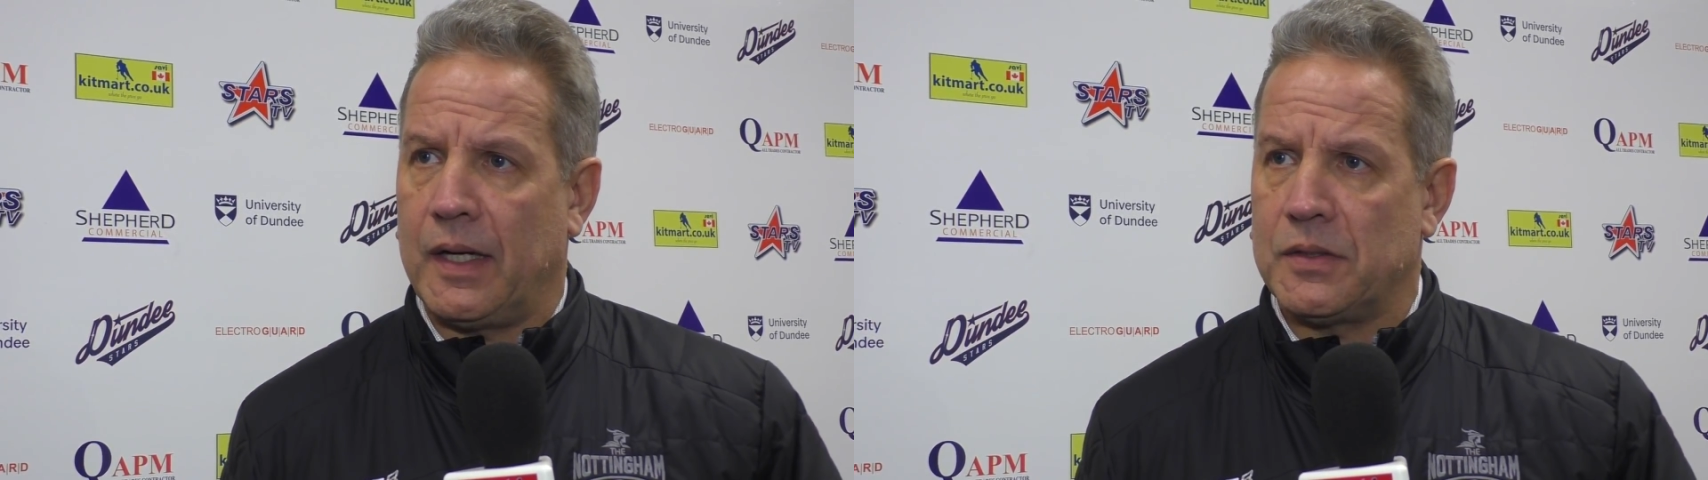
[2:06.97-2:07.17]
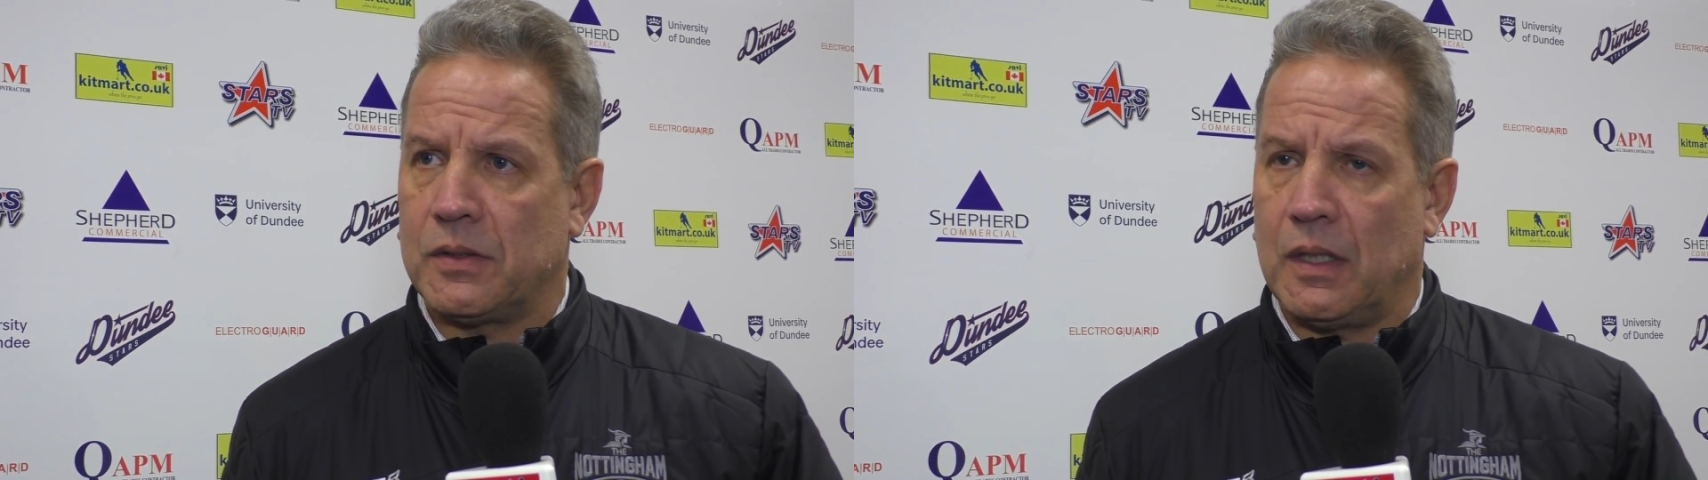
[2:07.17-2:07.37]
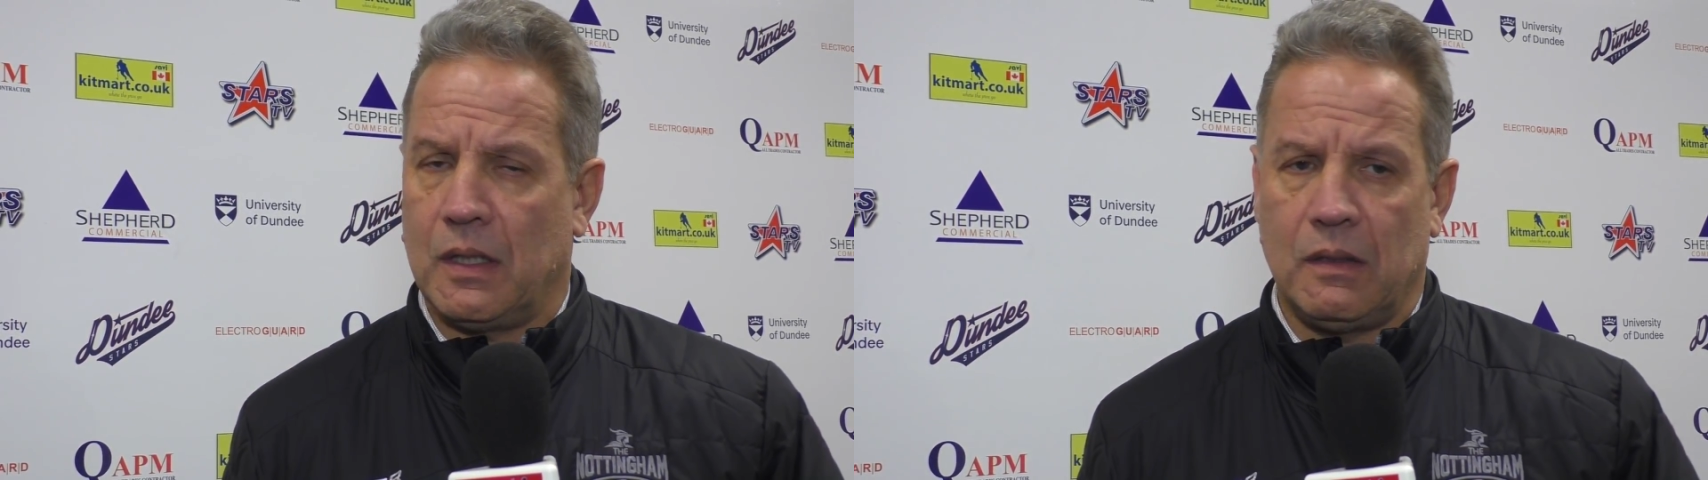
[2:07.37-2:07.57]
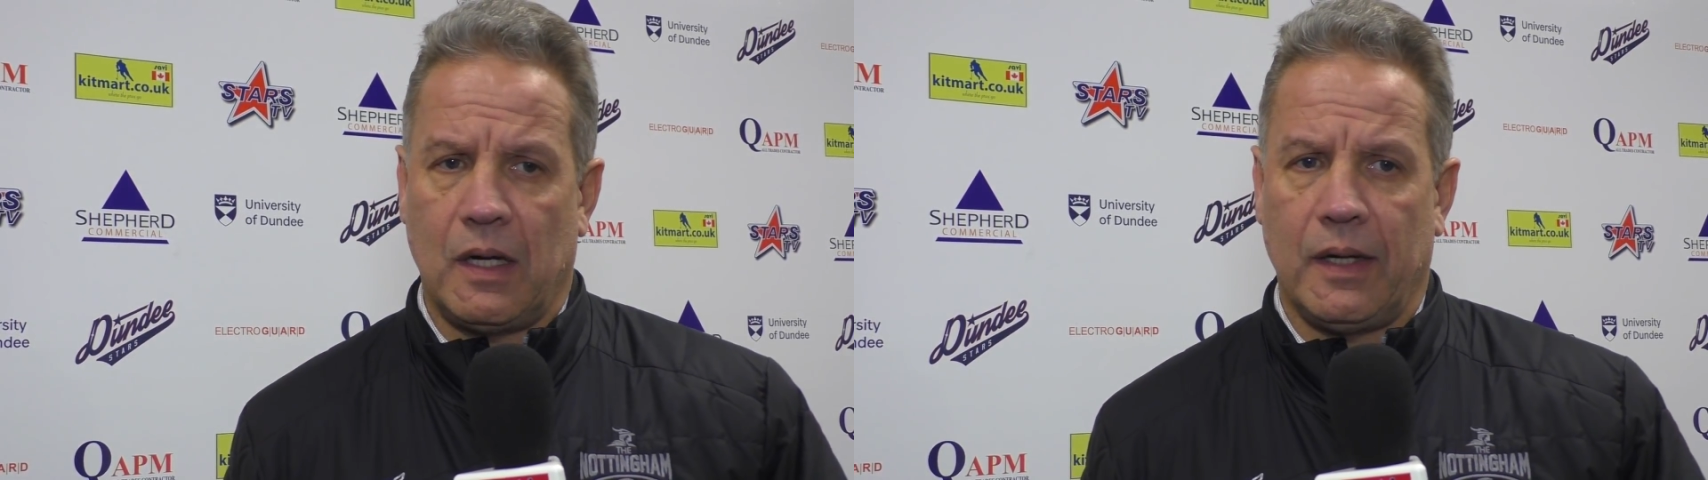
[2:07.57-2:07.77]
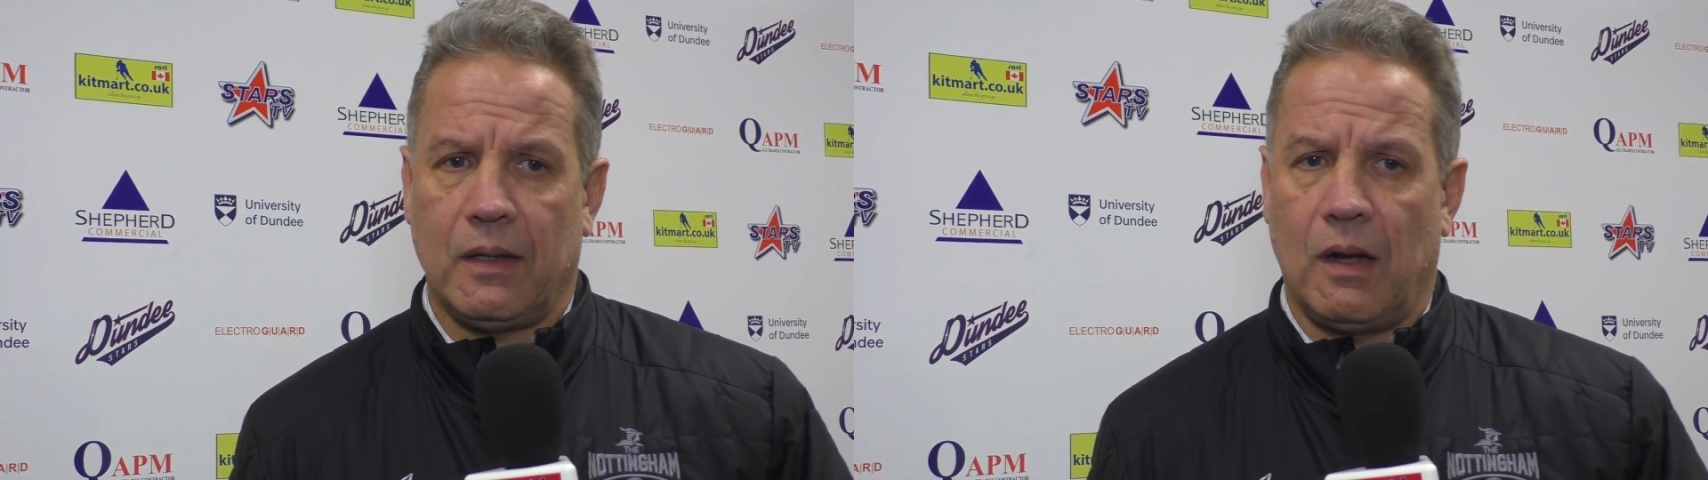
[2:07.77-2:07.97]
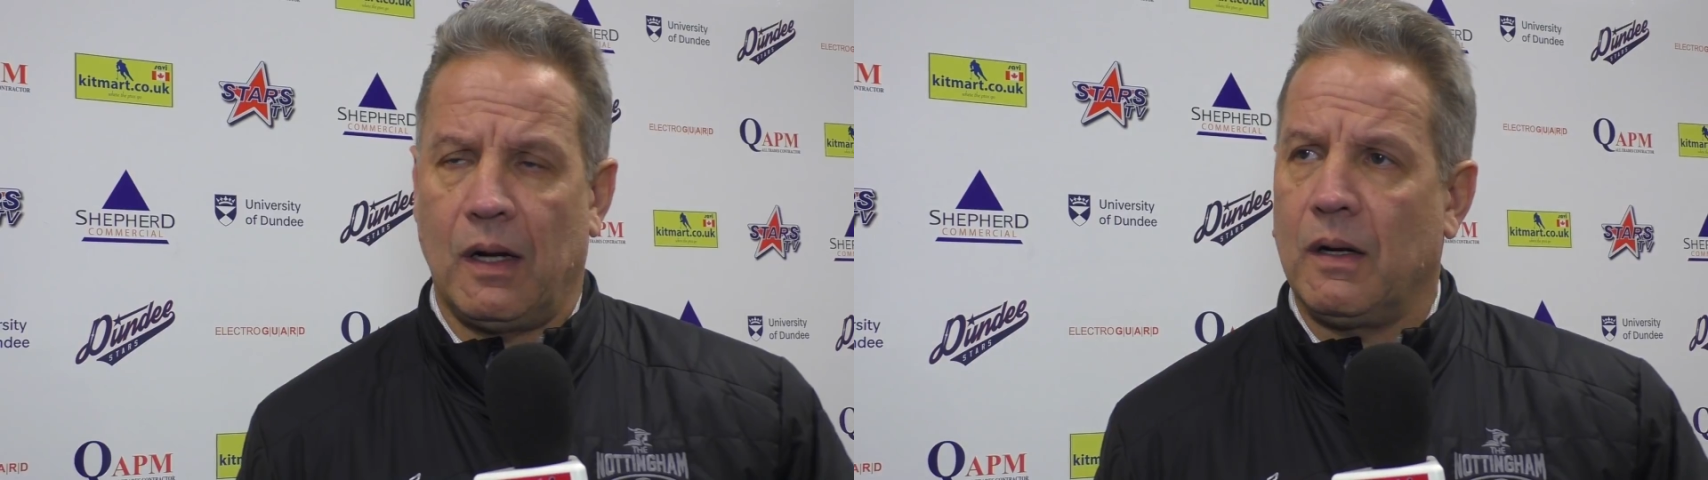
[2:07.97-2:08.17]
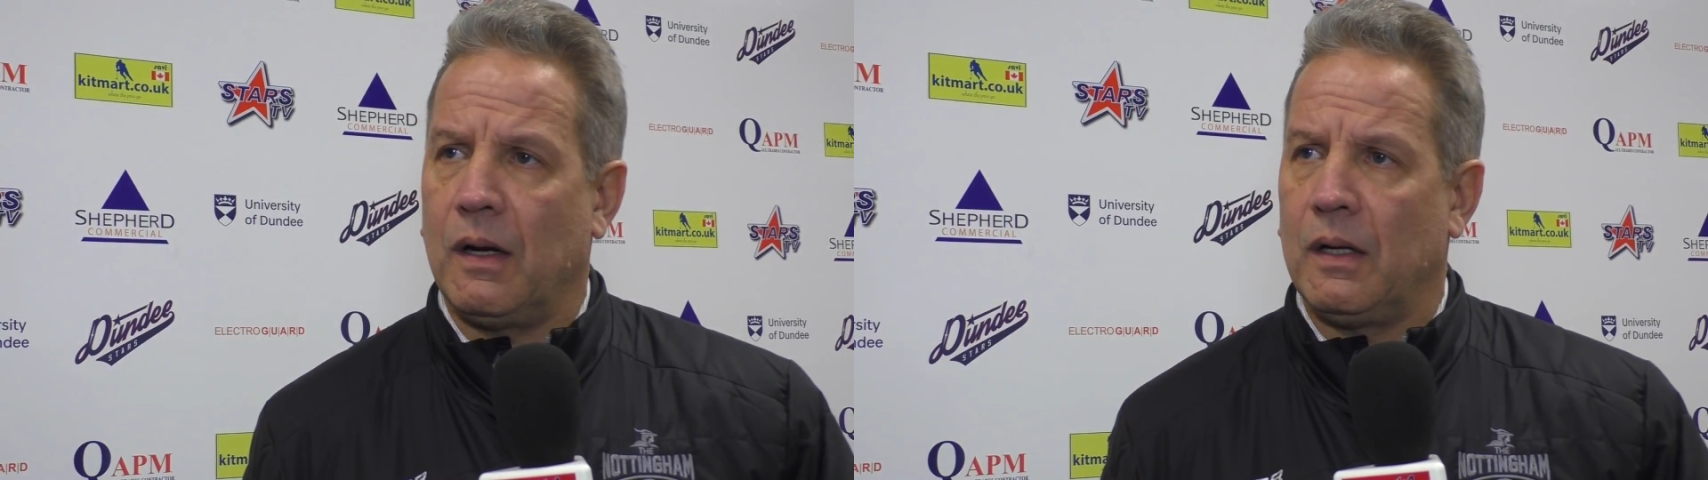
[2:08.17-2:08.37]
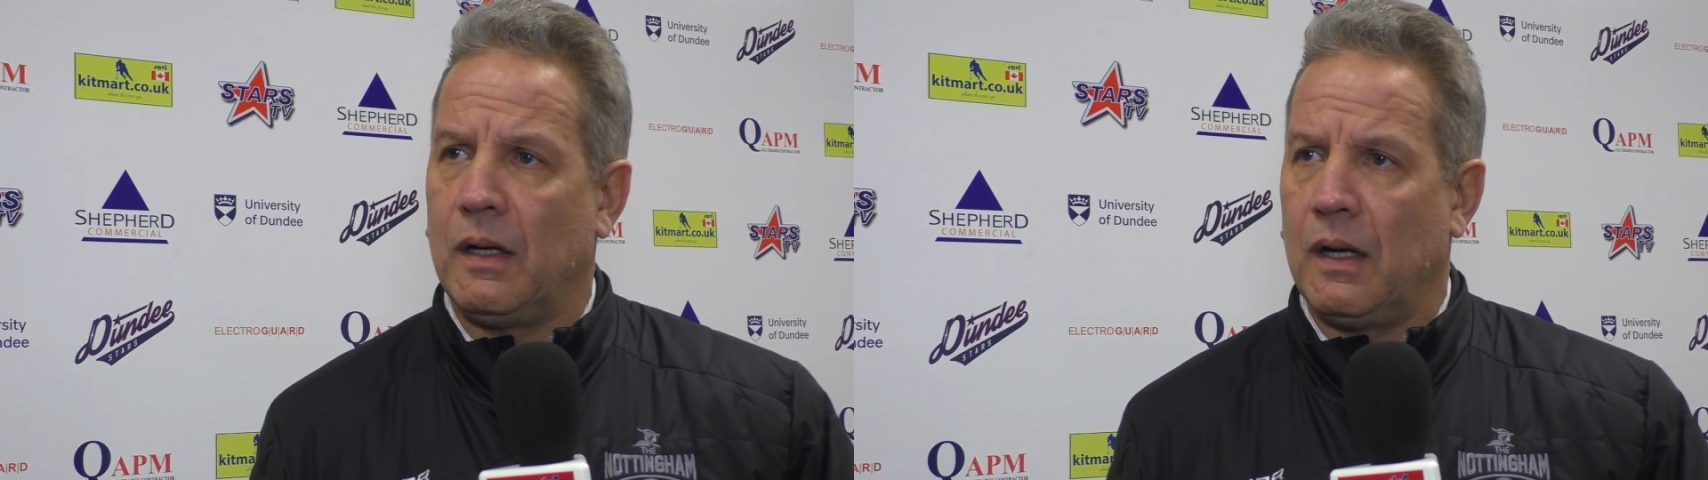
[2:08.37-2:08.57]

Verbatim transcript: ice at 9 o'clock on.